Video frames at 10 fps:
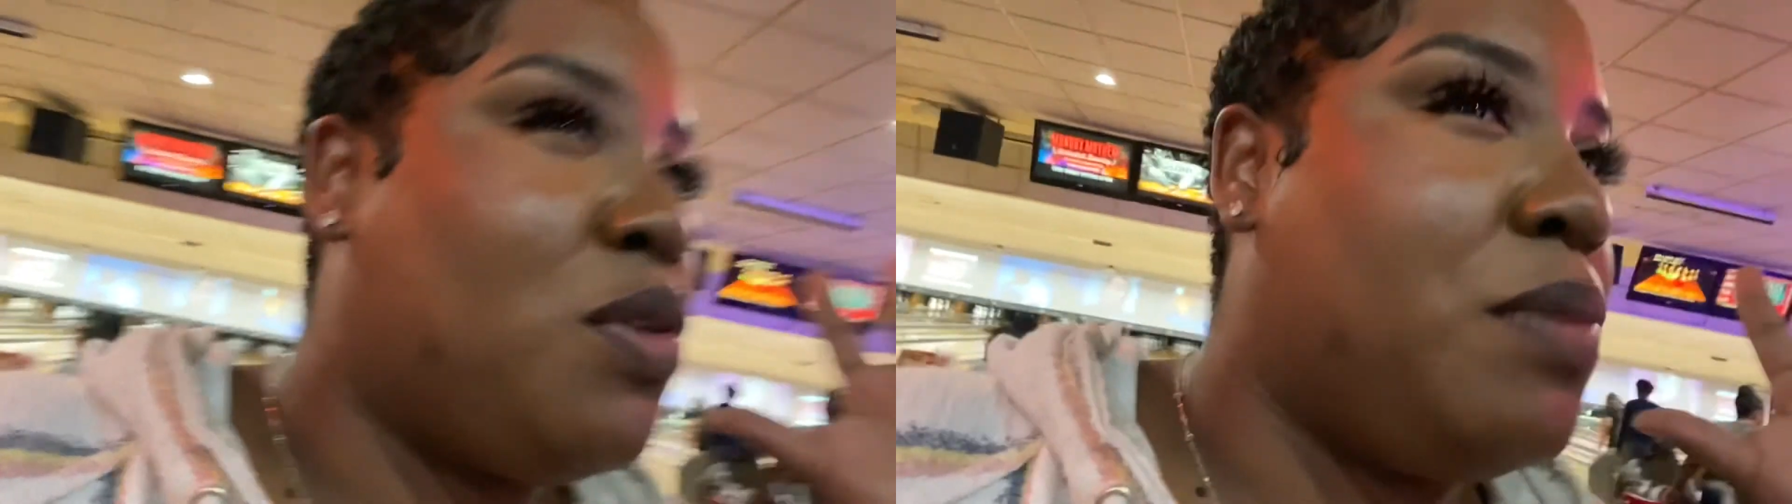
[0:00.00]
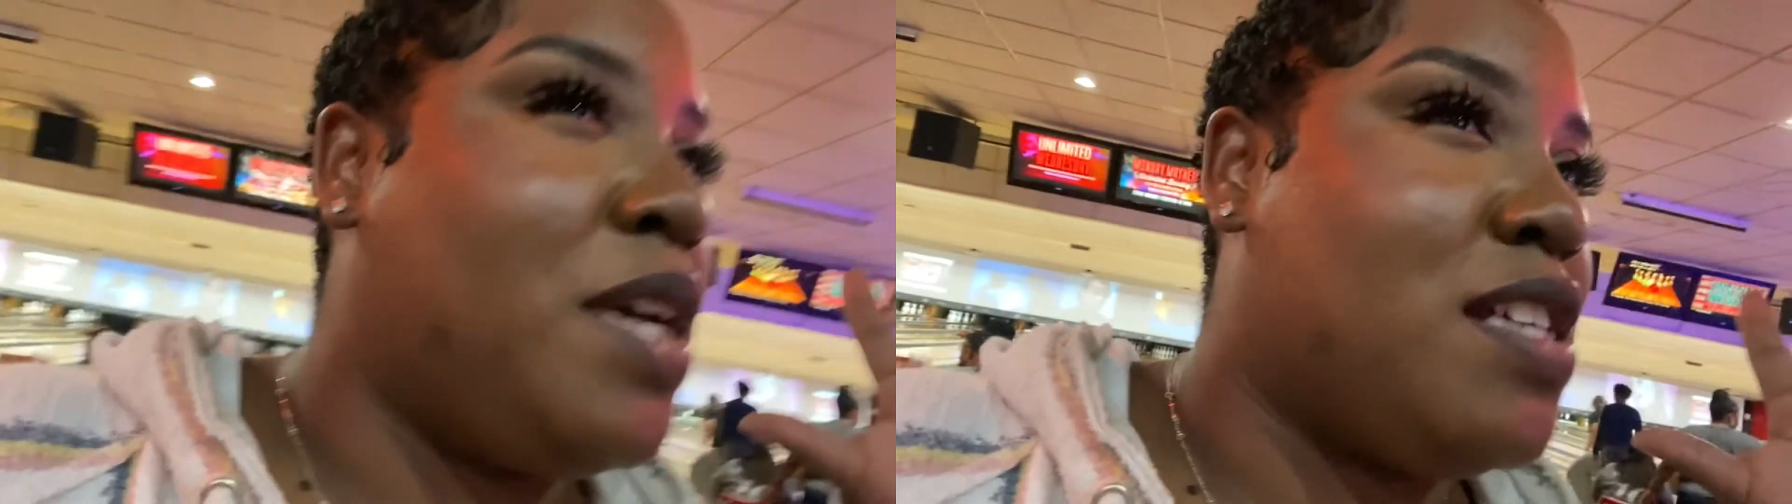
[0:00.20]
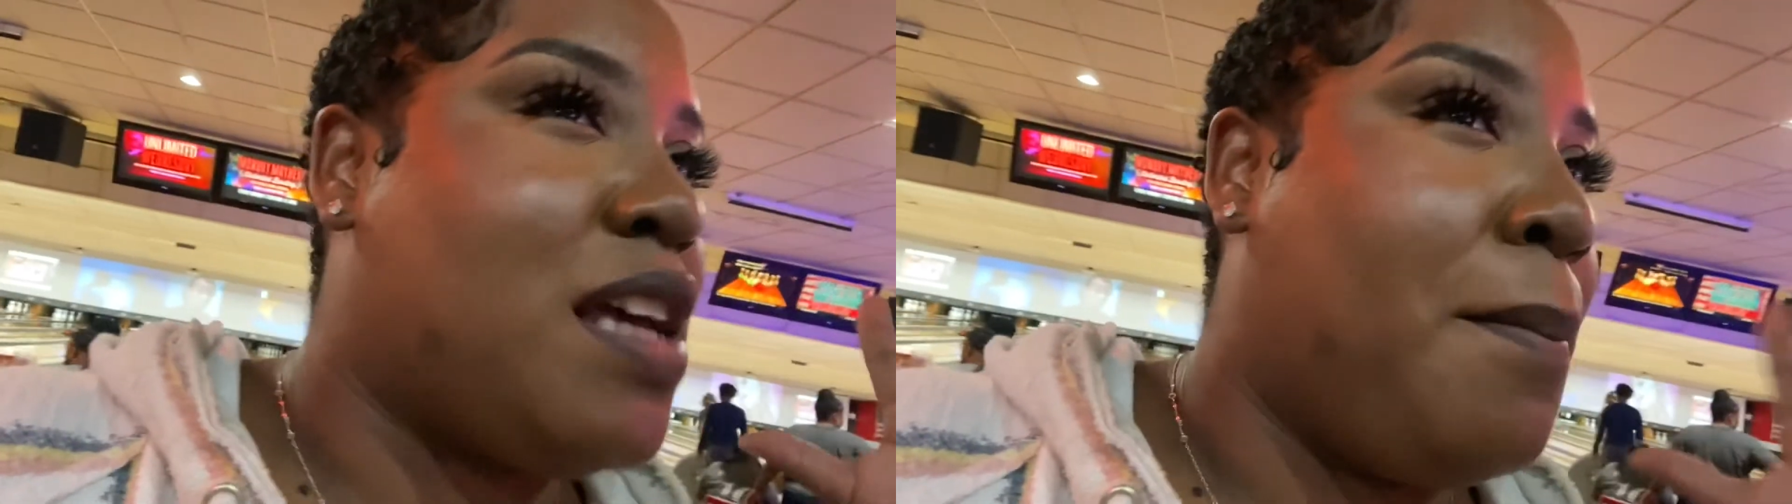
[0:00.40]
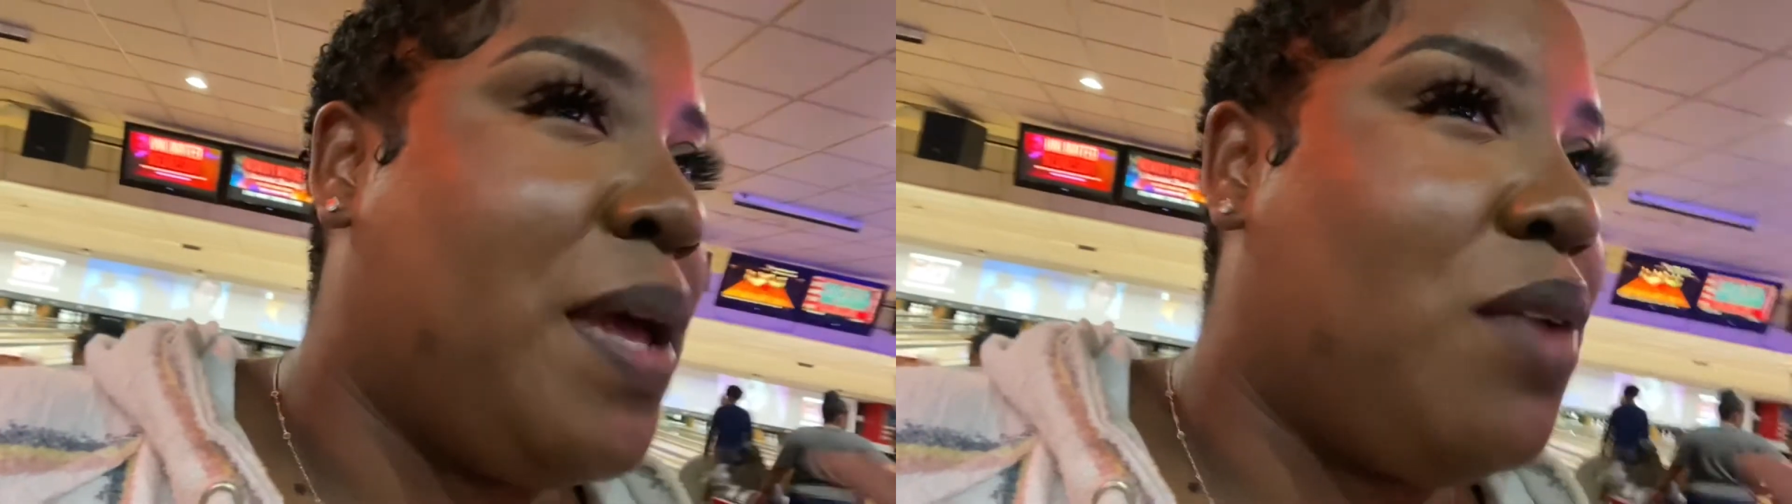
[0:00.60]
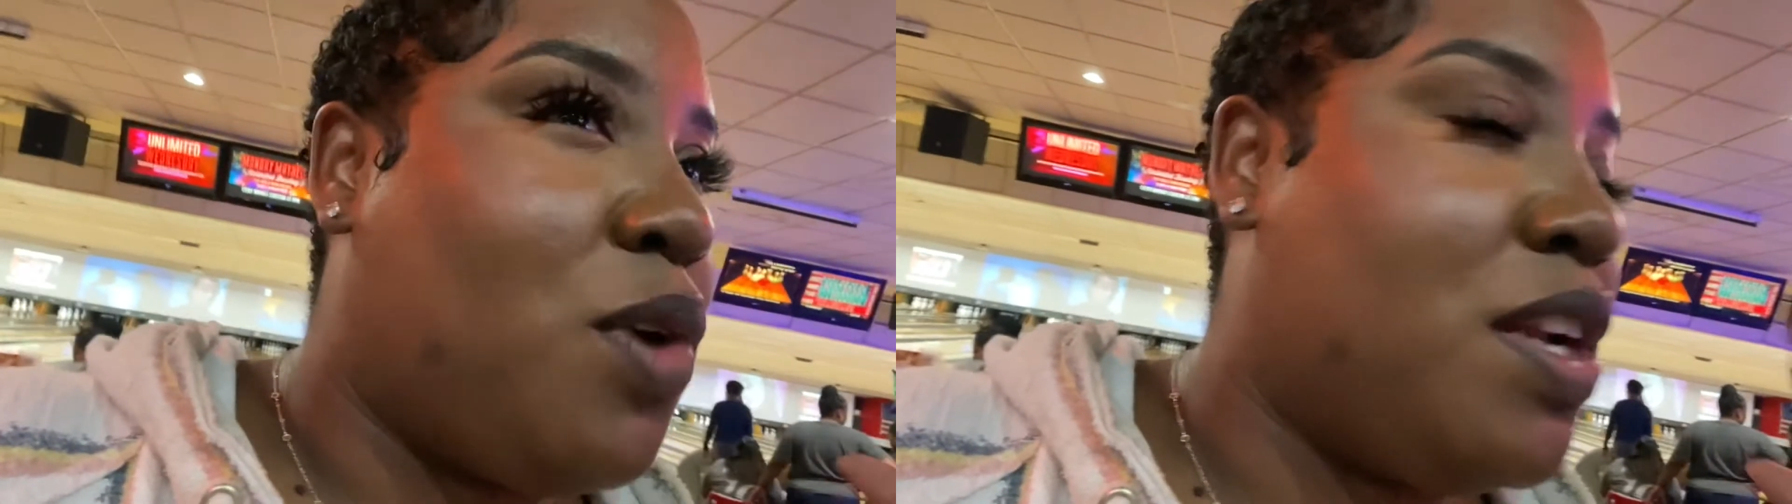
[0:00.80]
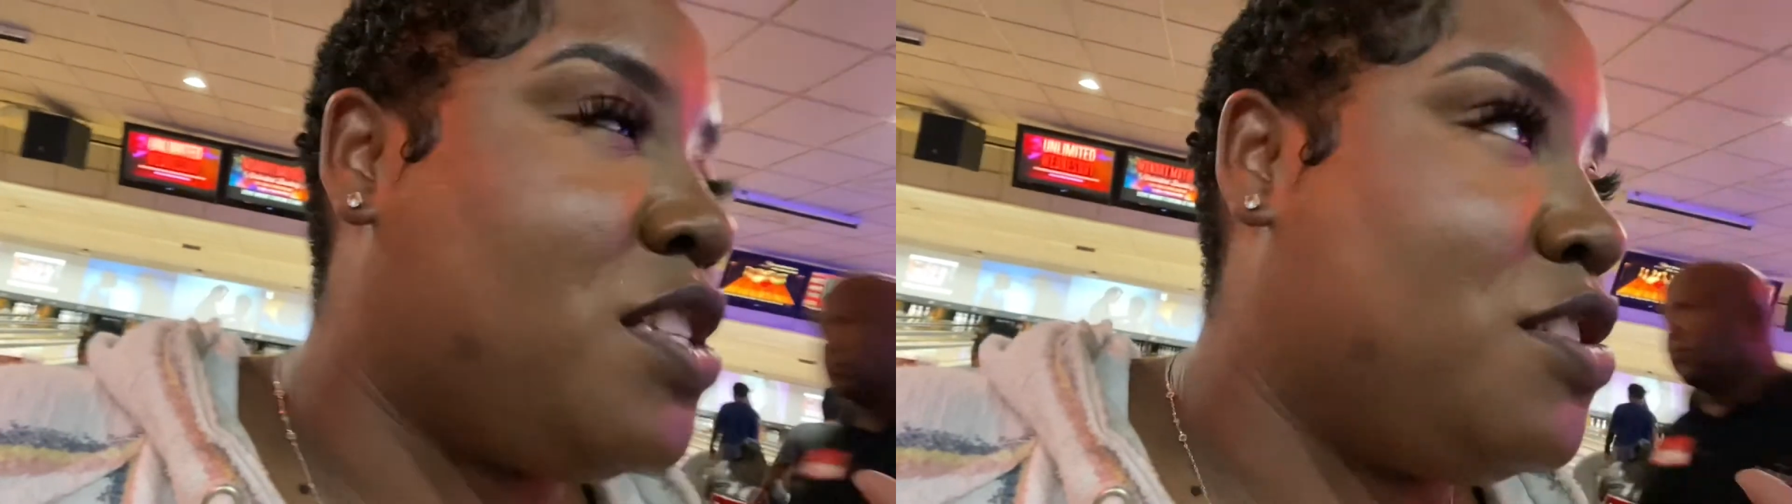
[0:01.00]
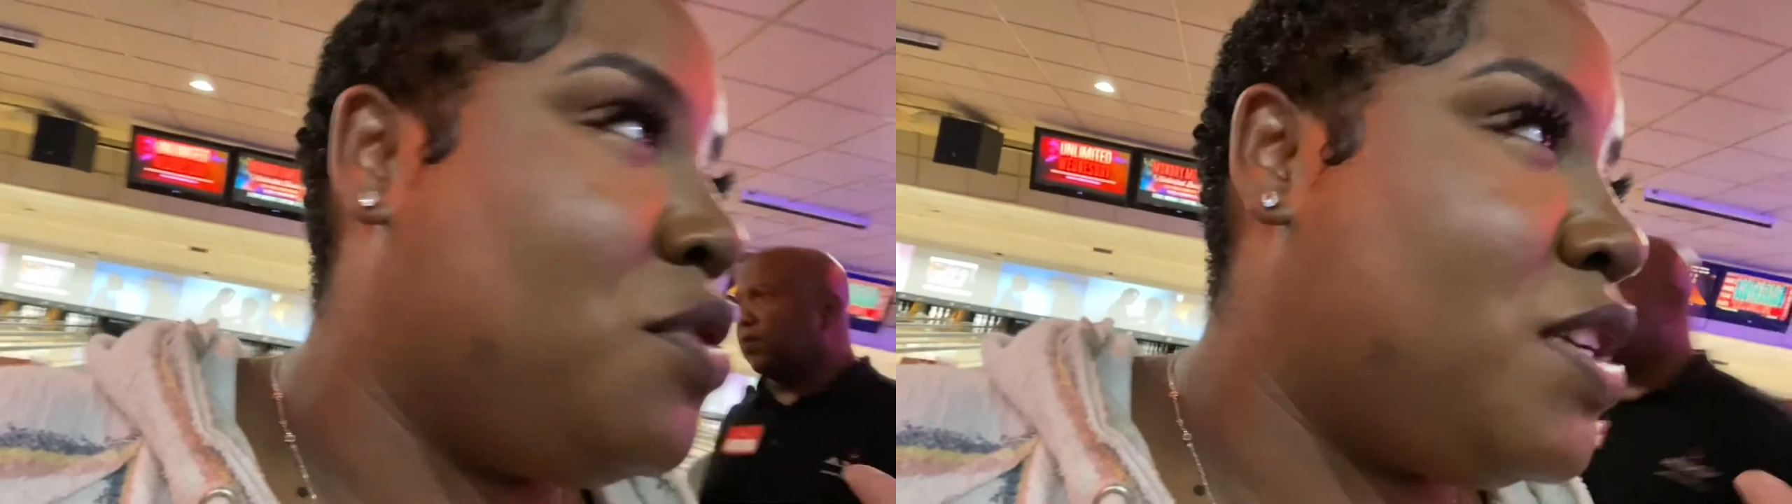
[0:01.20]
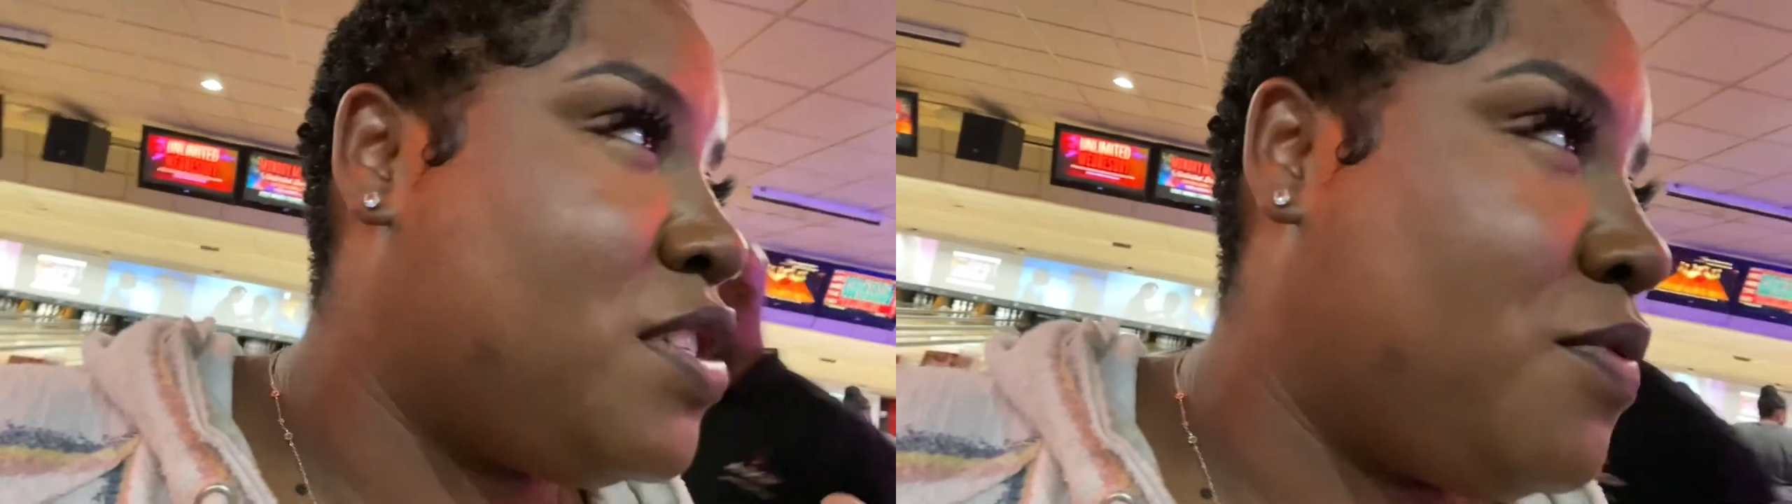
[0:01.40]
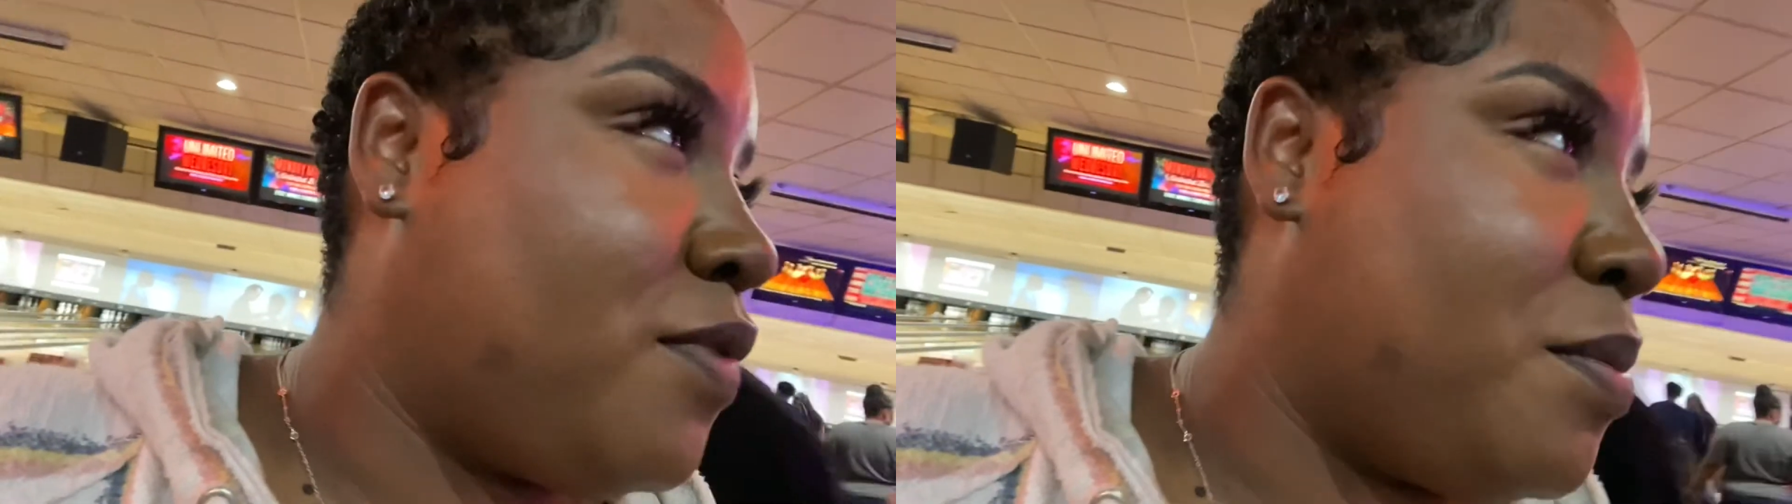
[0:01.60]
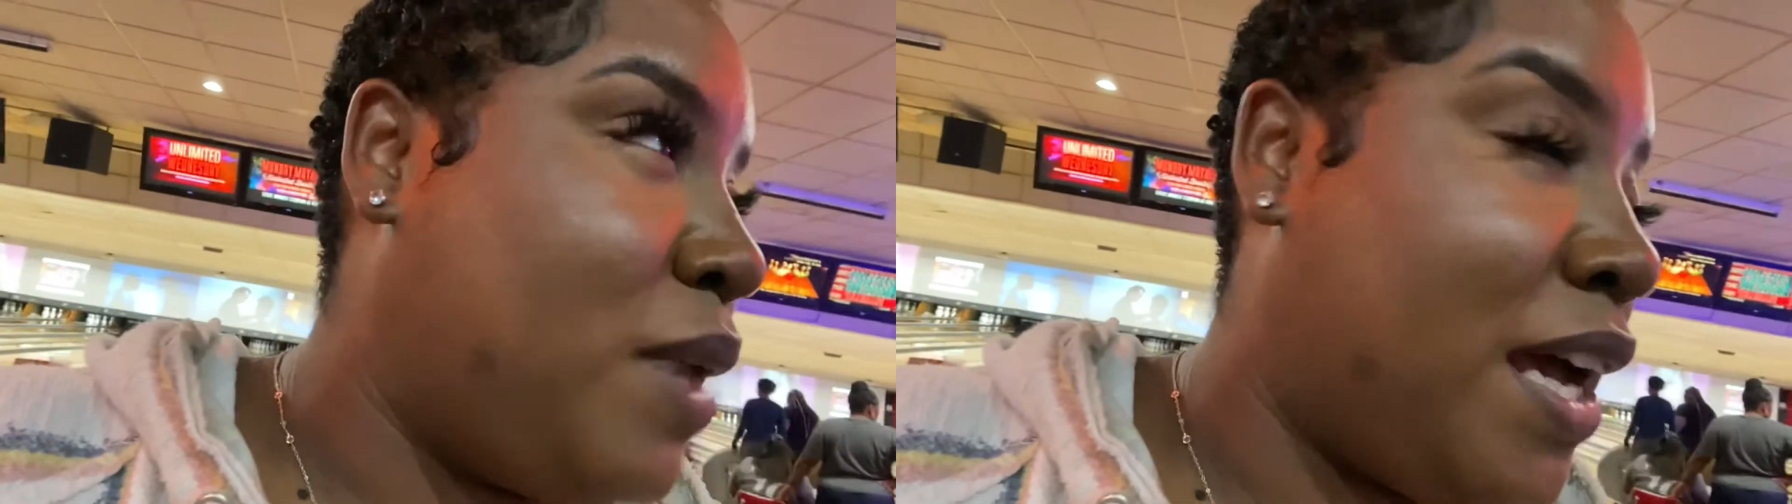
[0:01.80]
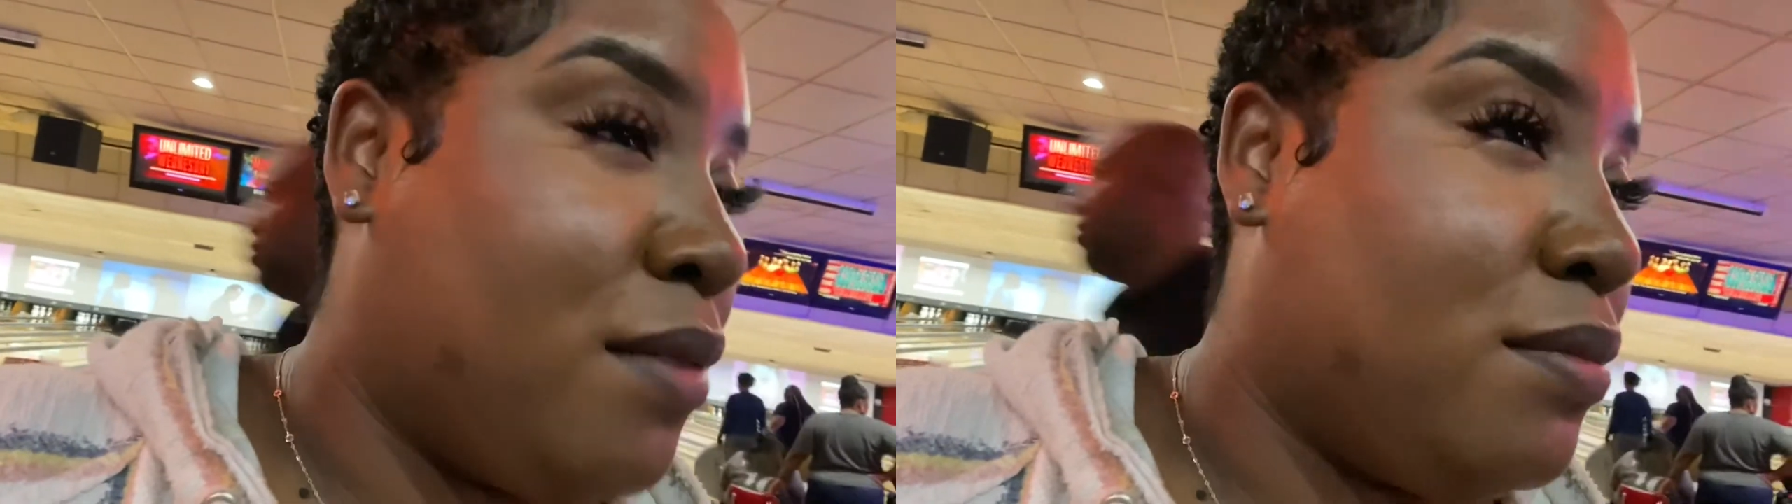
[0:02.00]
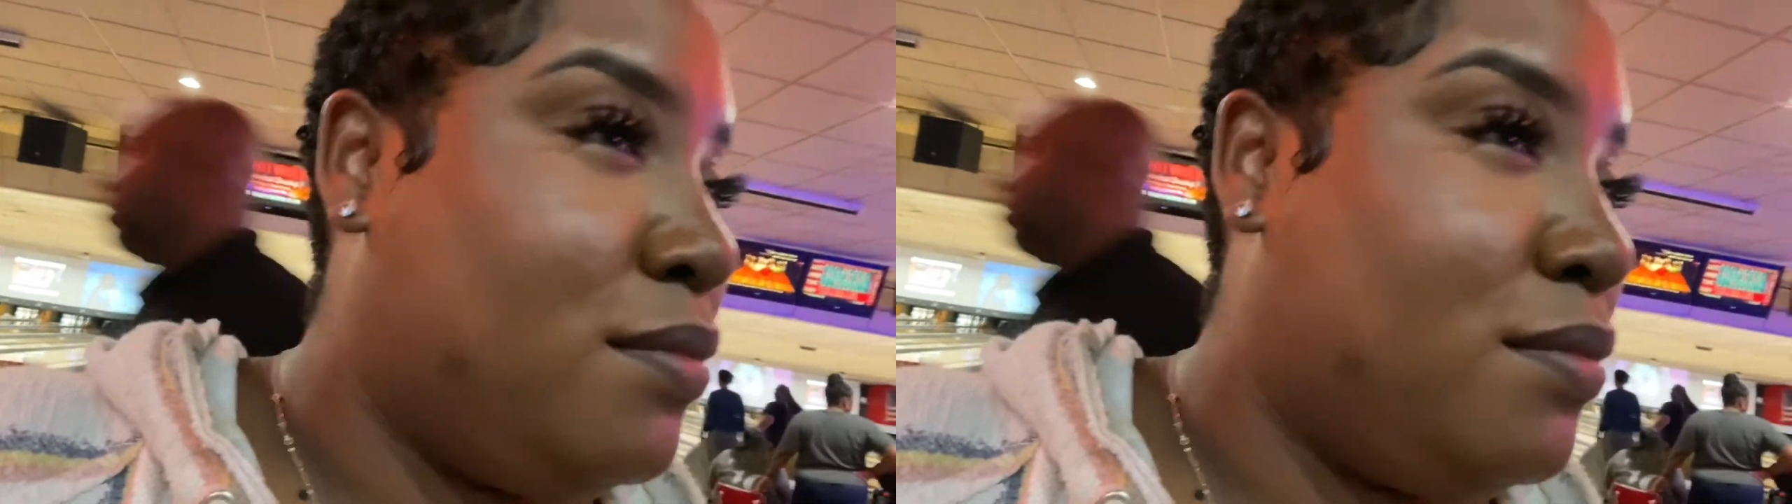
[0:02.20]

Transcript: it because I've been wanting to do this from like